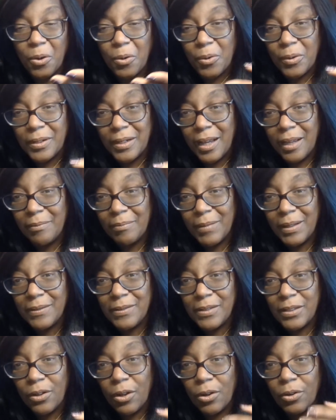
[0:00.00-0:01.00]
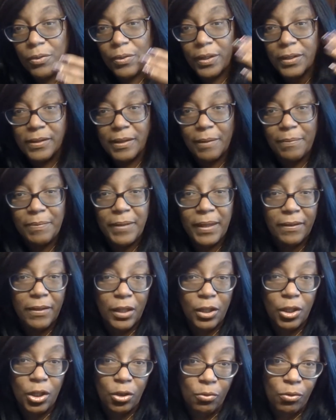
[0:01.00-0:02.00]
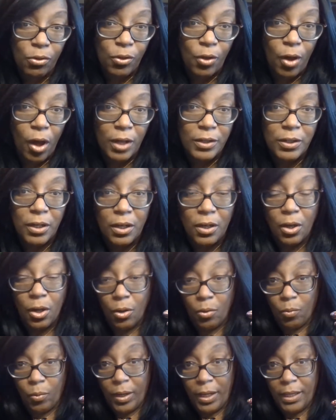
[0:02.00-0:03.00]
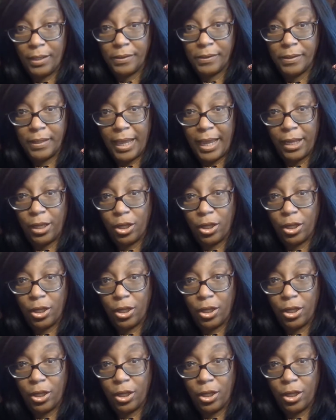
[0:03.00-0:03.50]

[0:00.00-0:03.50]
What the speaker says: or 9 months ago, that something that you thought was a